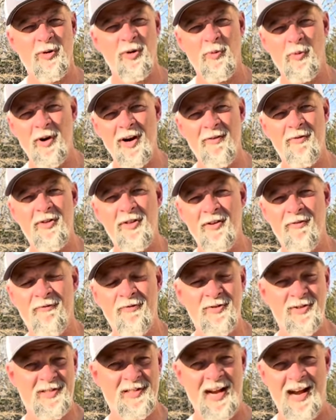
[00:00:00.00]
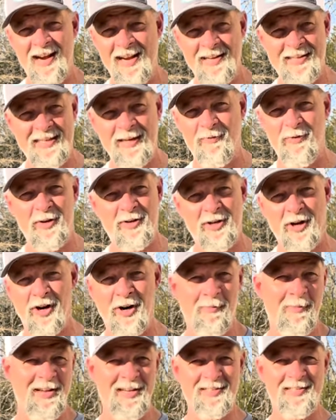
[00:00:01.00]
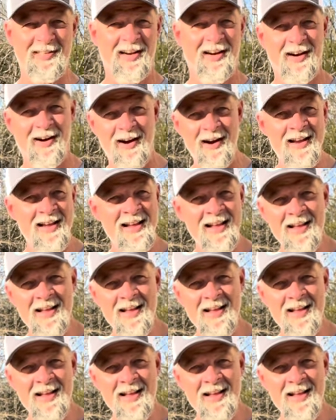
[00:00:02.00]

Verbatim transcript: or whatever the scientific term is there.